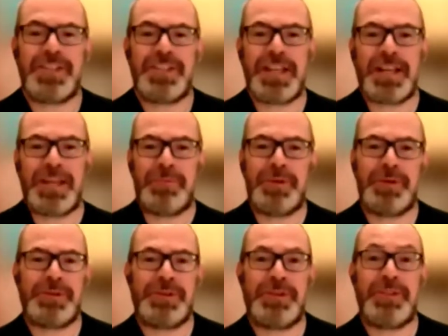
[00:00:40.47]
certainly
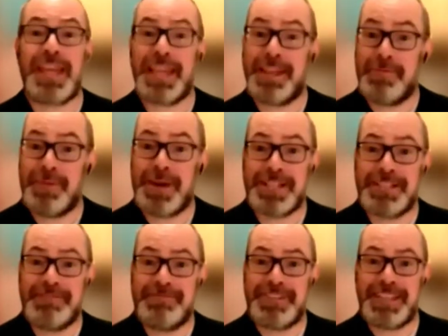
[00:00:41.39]
will do. Thank you,
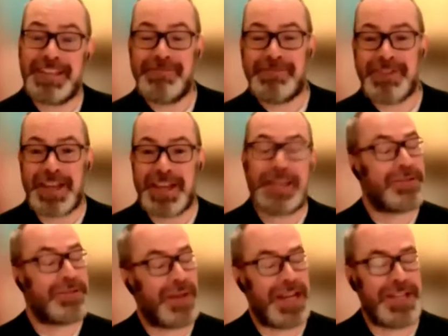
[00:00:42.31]
Martin, for the invite.
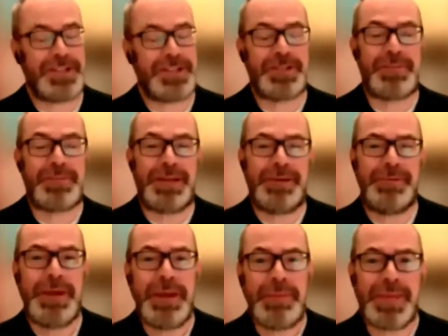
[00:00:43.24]
It's a pleasure to
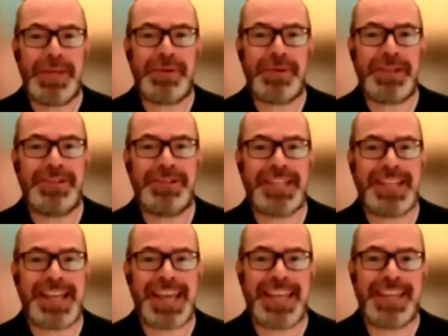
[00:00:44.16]
be with you
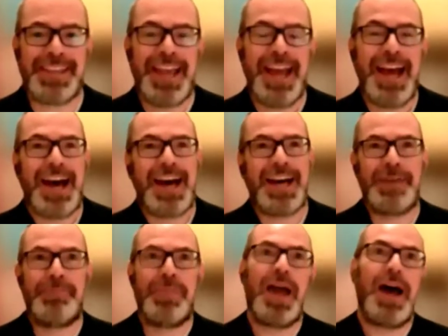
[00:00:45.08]
today.
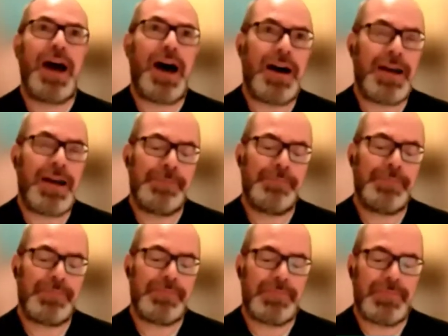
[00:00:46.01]

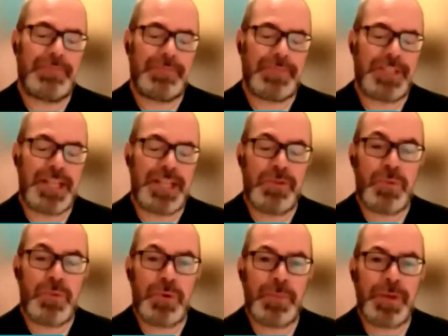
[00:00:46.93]
I'm Steve
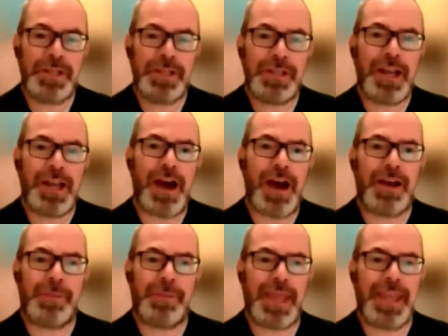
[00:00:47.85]
Wallman.
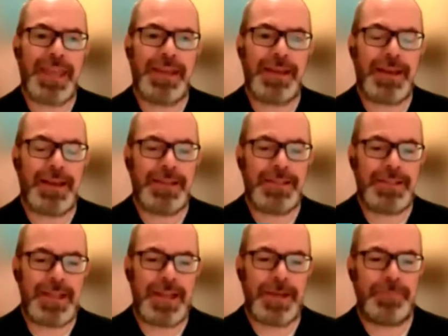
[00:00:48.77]
I'm here
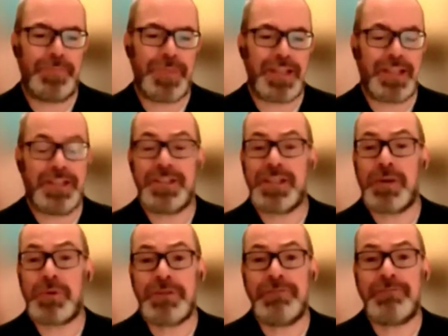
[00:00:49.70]
as a
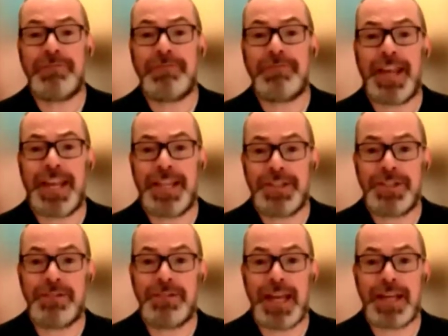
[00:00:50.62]
consultant finance
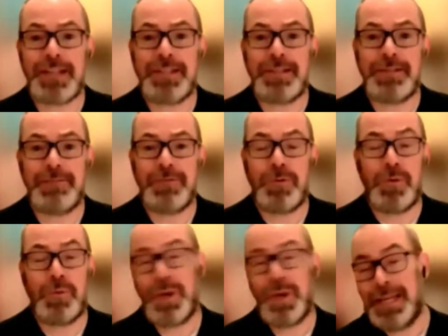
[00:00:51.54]
director for
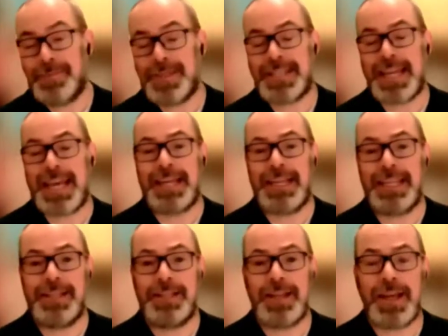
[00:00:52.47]
William Stanley
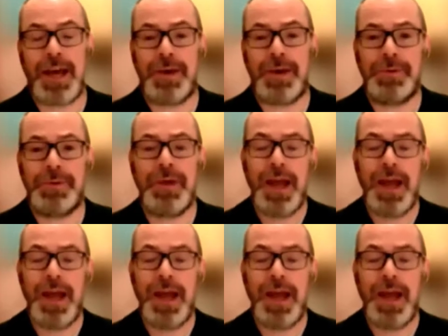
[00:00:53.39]
and Co.,